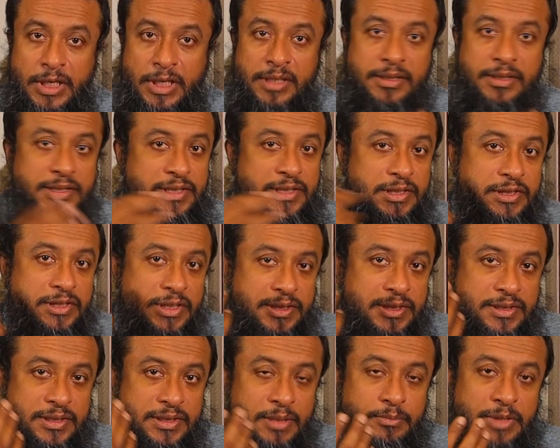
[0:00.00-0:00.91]
This is
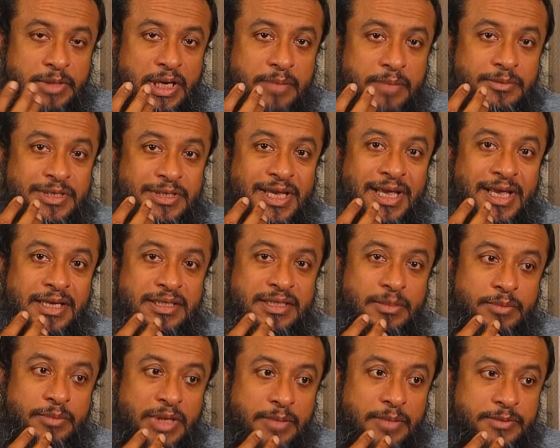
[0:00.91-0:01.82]
just sometimes
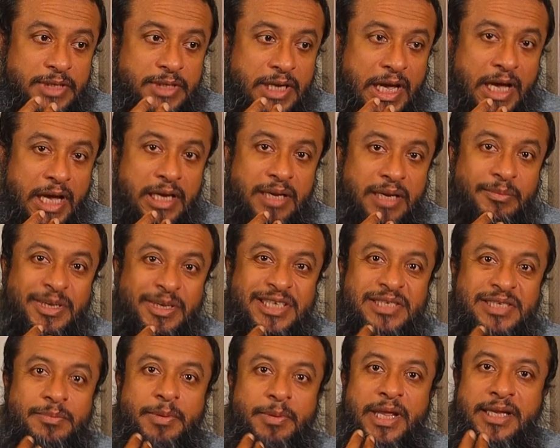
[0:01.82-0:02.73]
an alim
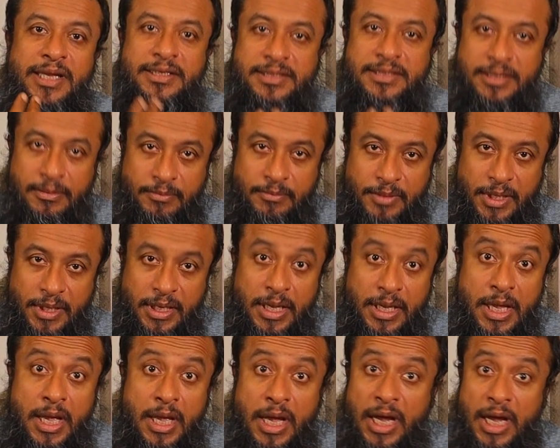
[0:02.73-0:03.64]
explains something.
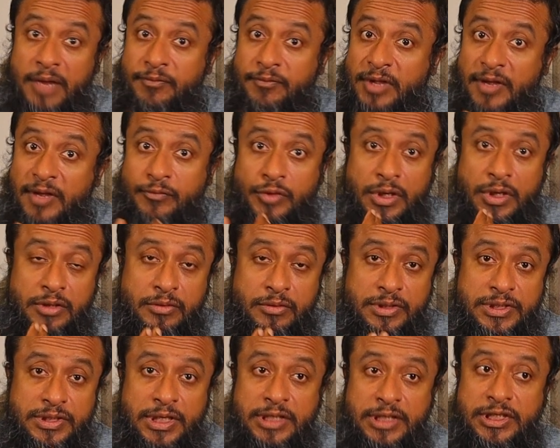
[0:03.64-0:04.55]
And we have to
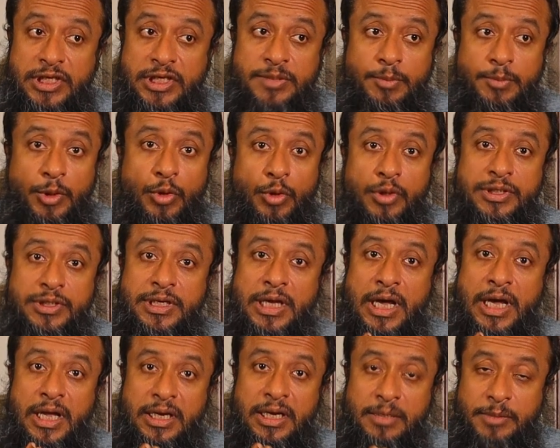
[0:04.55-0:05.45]
understand, just because an
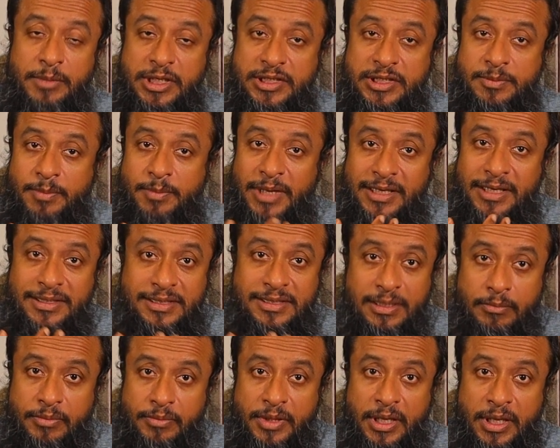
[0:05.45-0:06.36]
alim explains
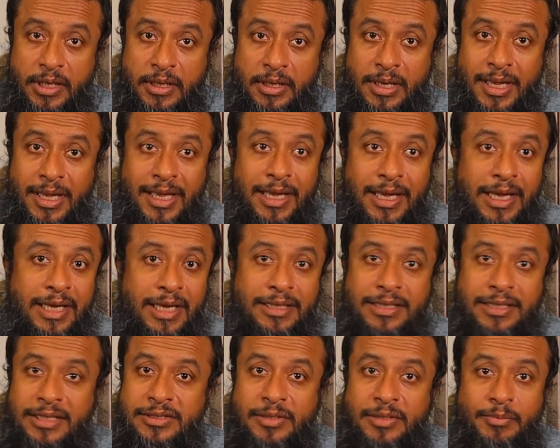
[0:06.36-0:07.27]
something, it
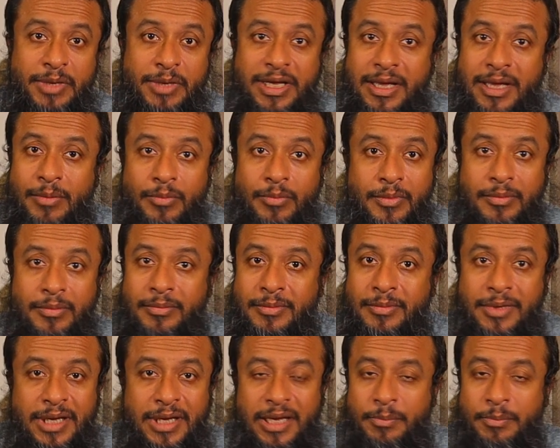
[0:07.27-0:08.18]
doesn't become
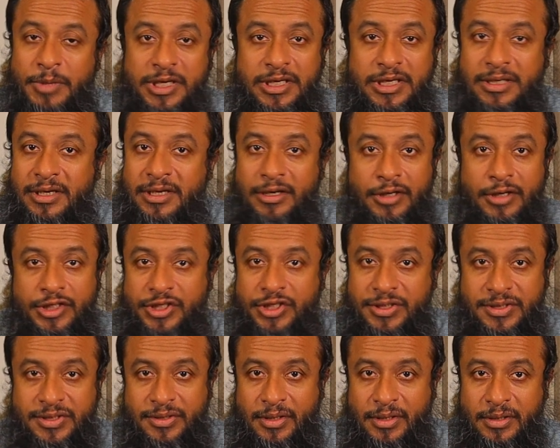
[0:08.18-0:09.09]
immediately
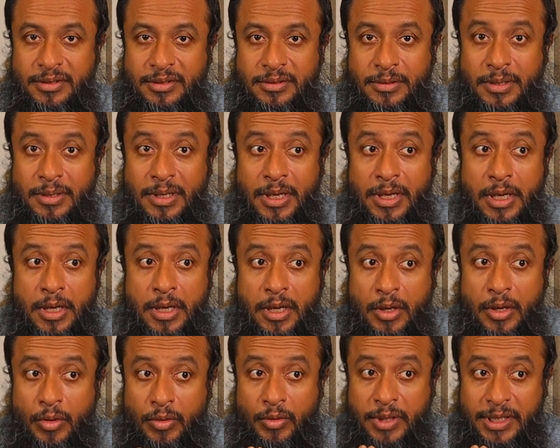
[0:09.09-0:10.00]
registered.
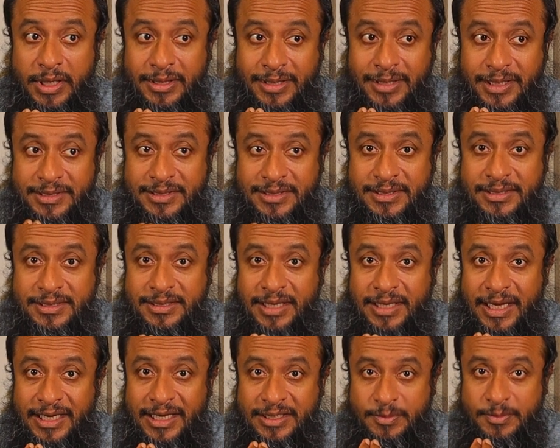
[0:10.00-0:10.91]
Okay, this
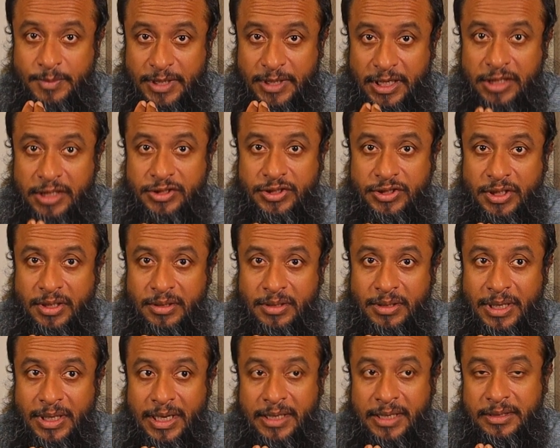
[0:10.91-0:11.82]
explanation
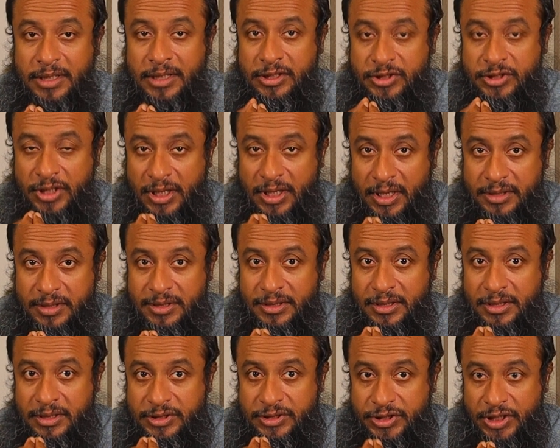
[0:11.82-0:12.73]
that
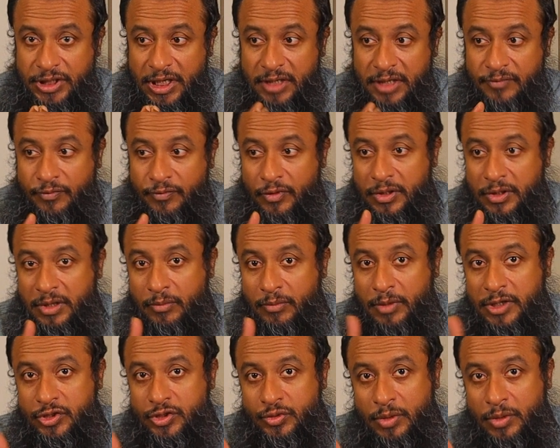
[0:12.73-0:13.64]
shayateen are chained for the
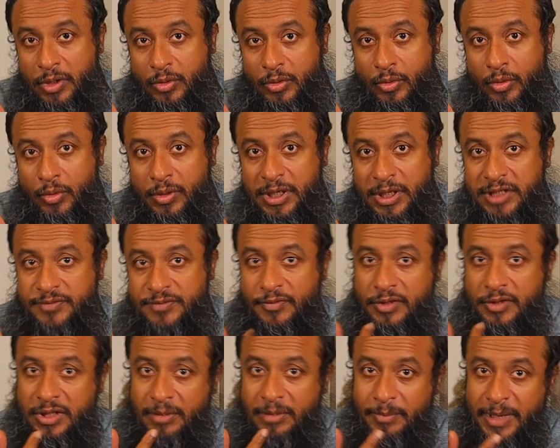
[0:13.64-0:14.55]
ones who are good, as for
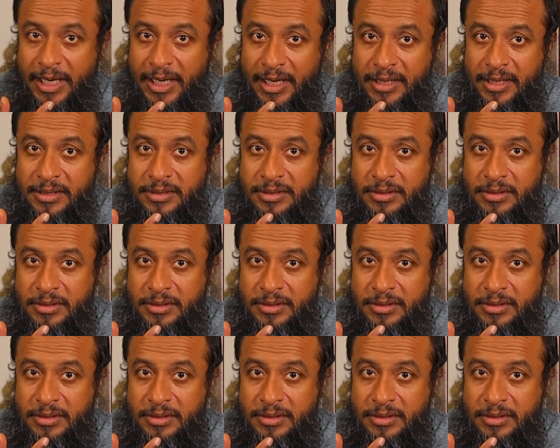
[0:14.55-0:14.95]
the bad,